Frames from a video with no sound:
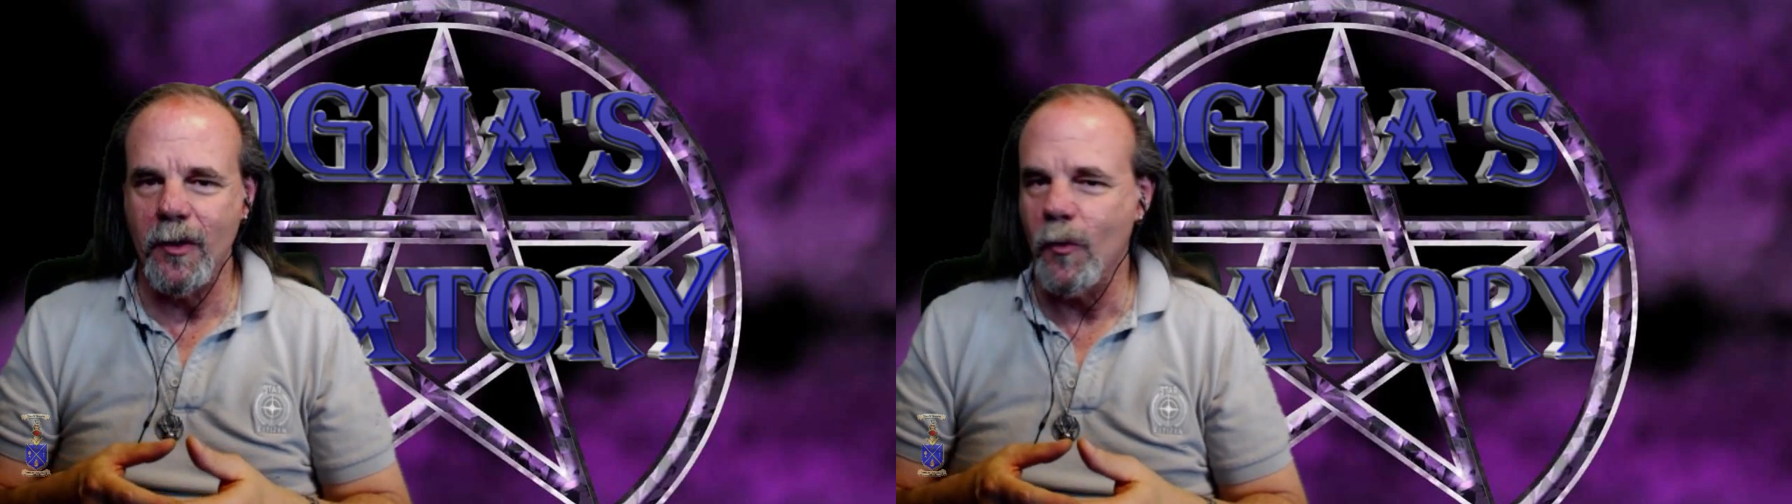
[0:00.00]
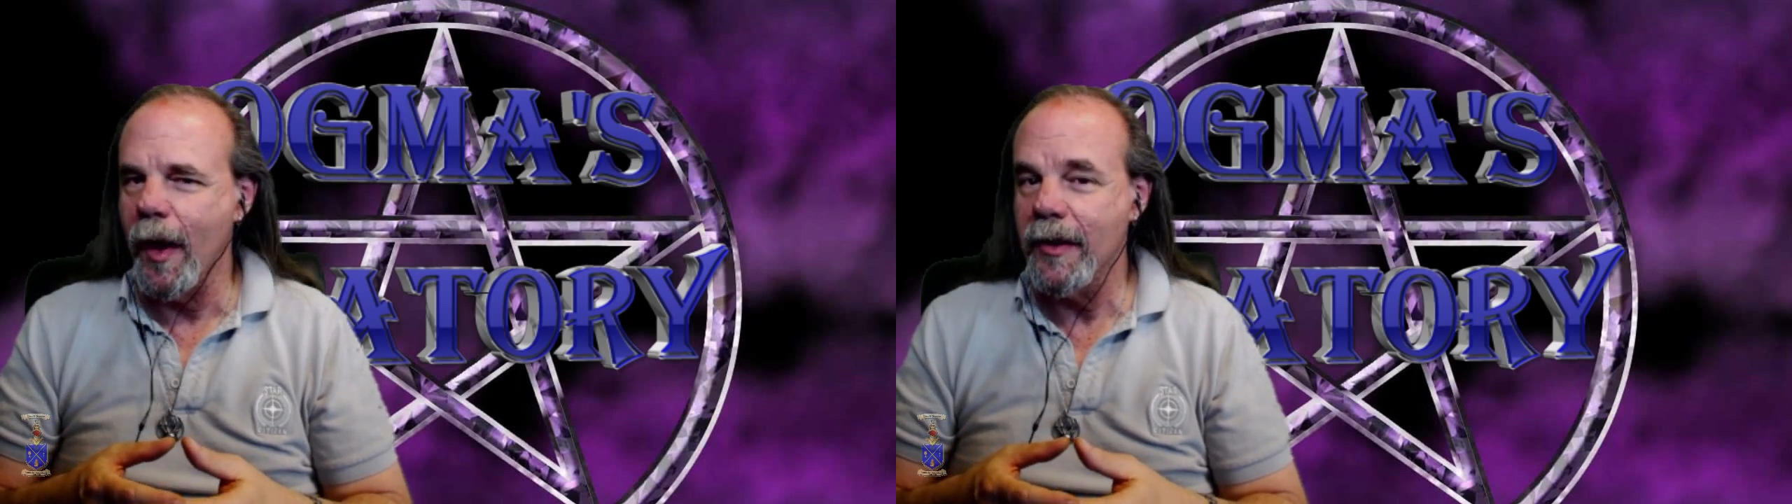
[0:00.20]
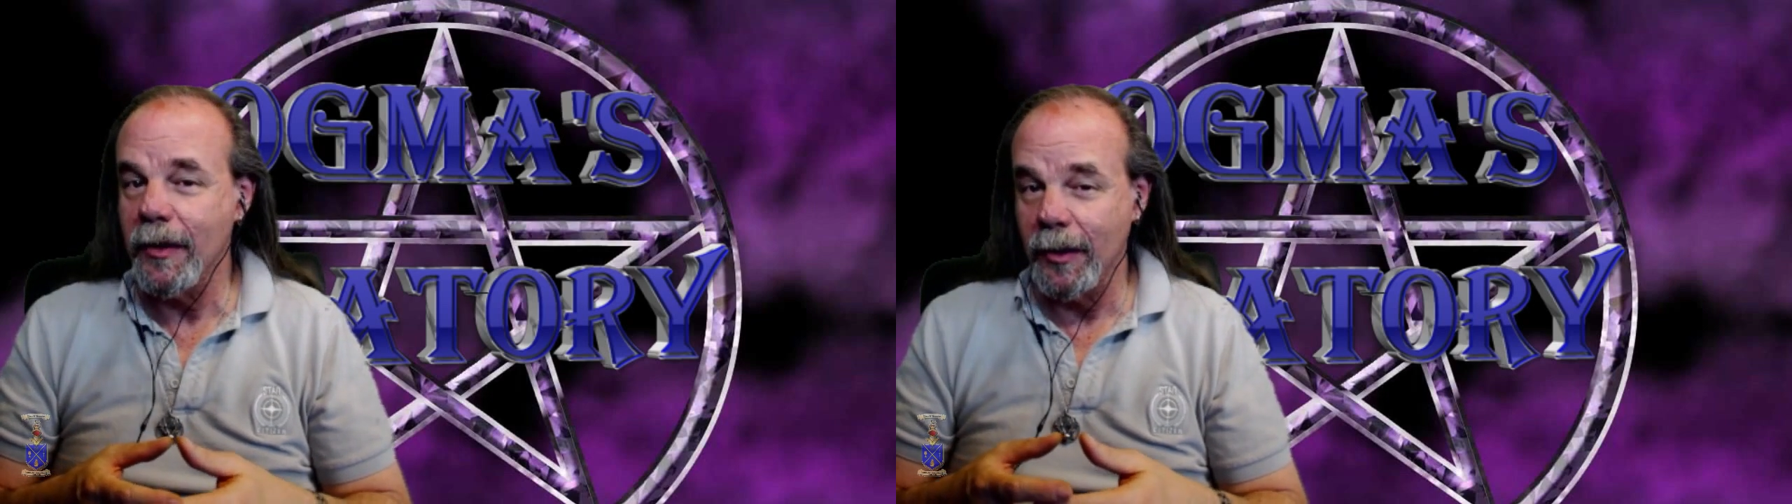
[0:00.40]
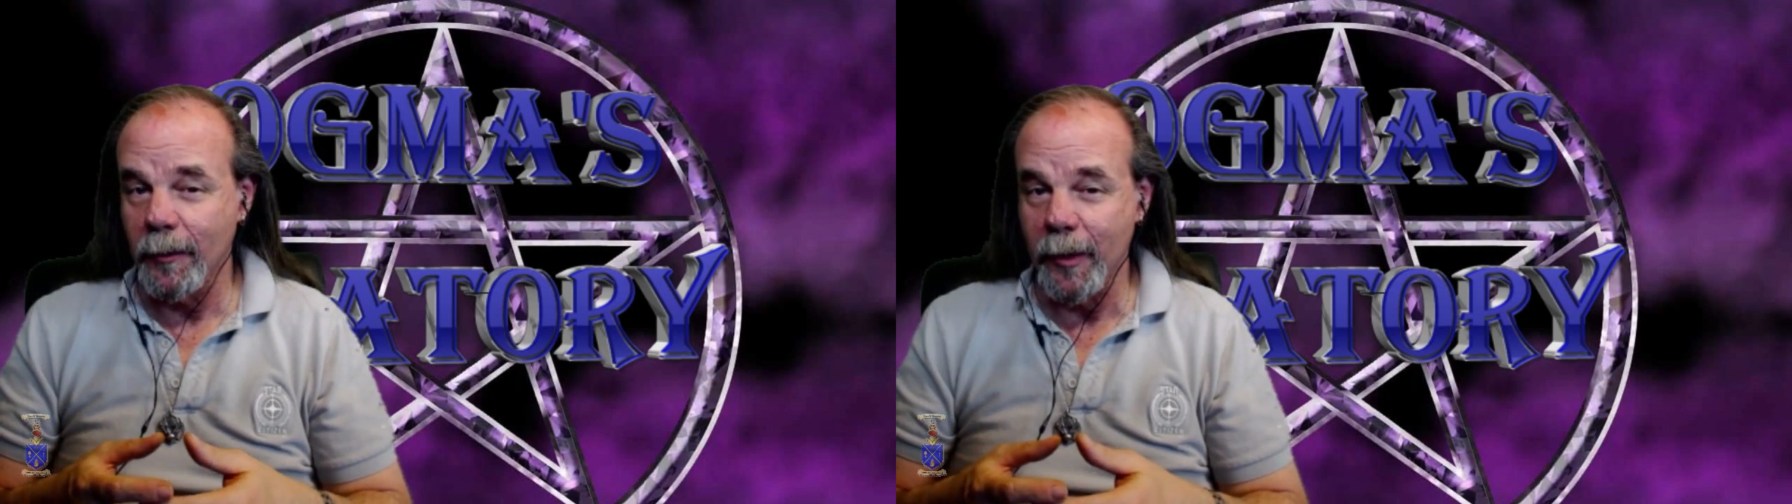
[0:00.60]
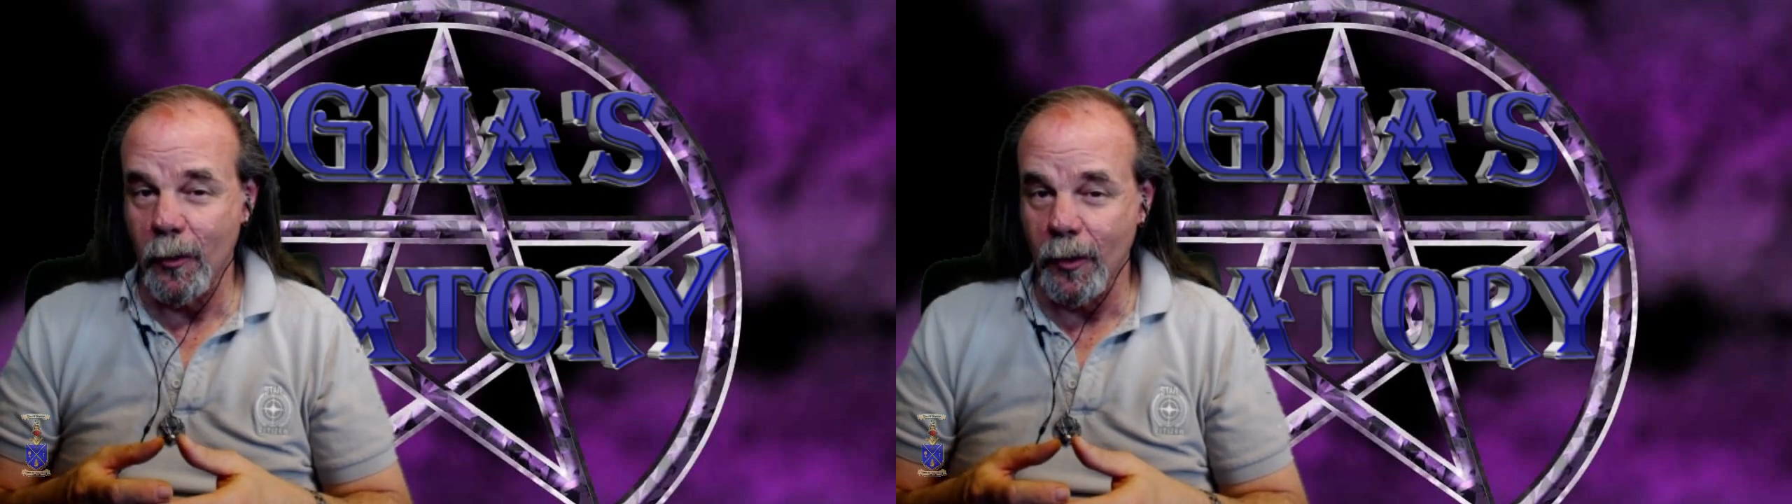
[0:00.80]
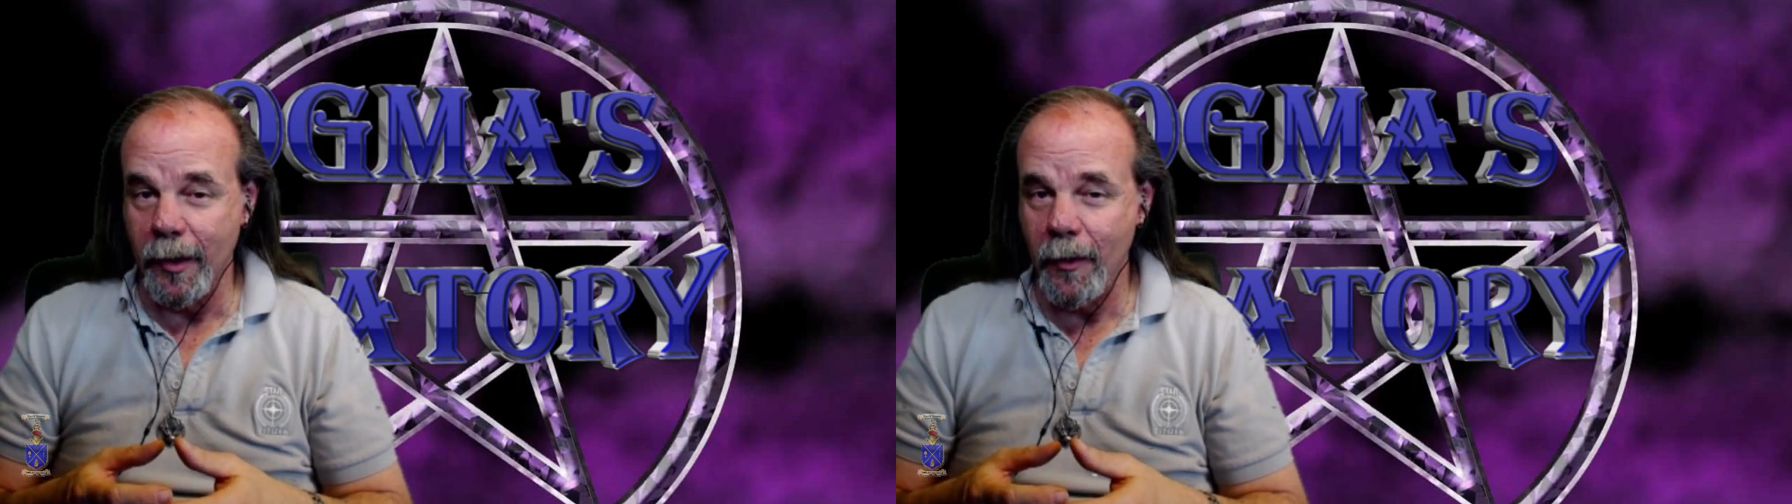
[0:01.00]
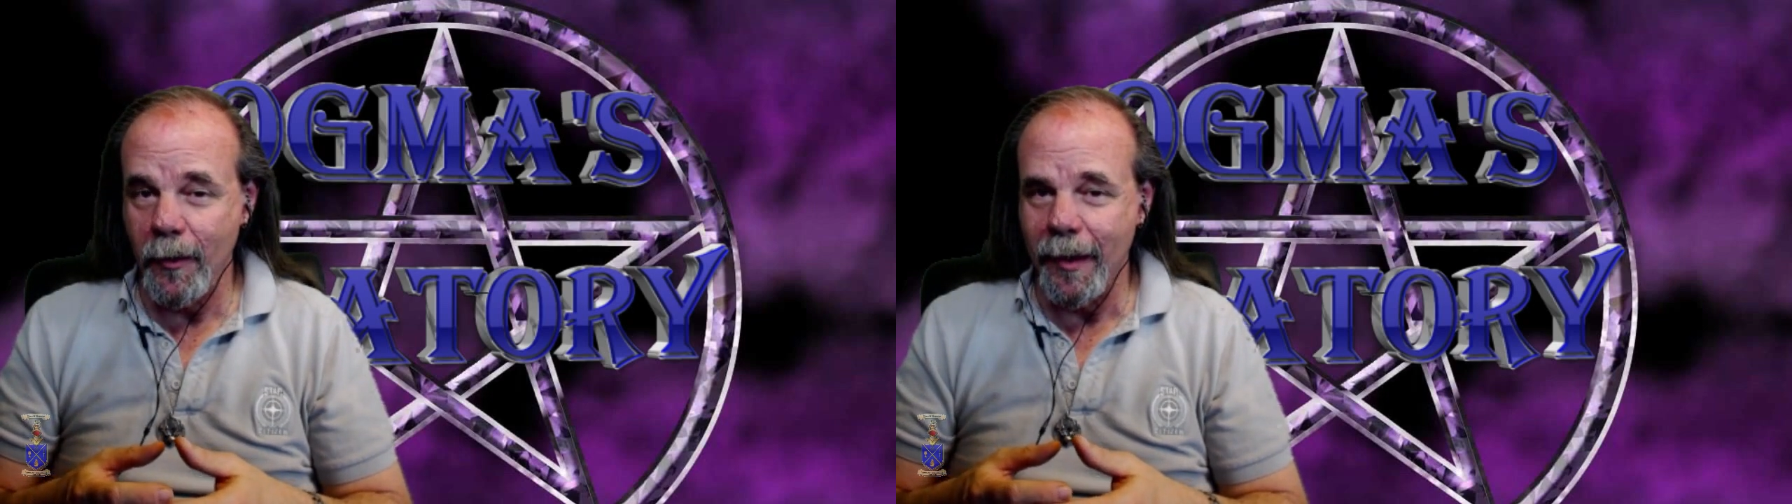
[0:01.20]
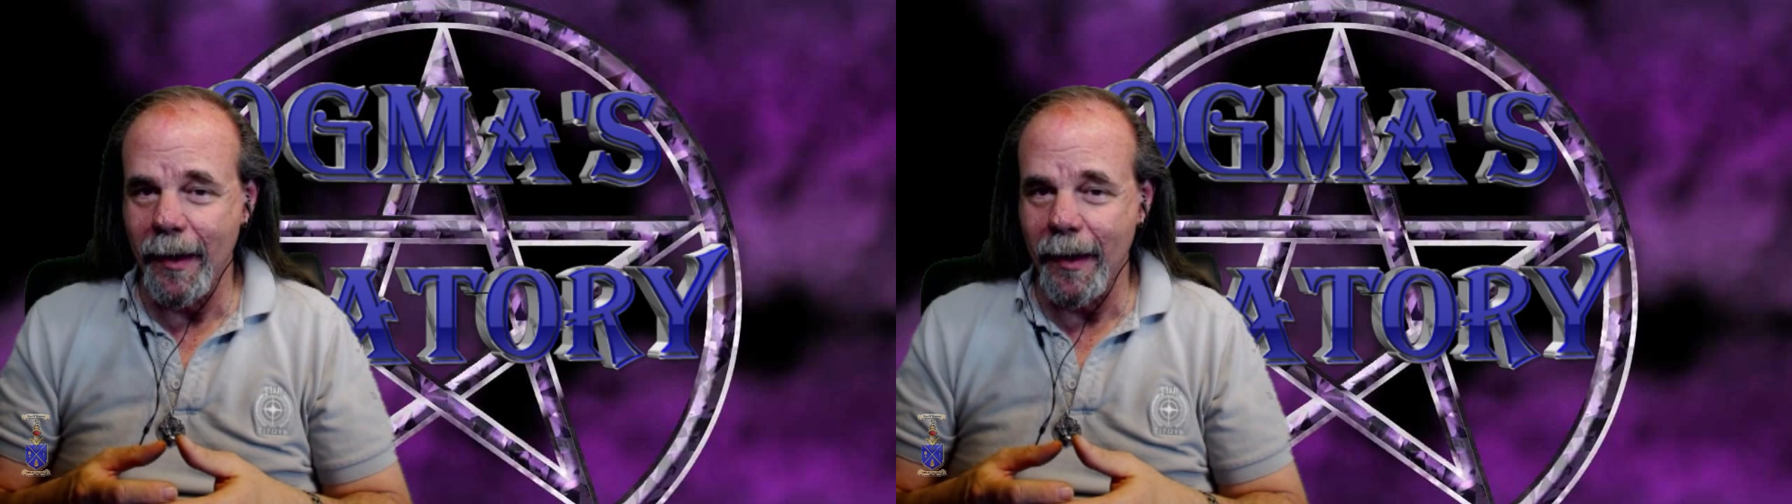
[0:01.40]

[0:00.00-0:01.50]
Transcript: to rise a little bit earlier,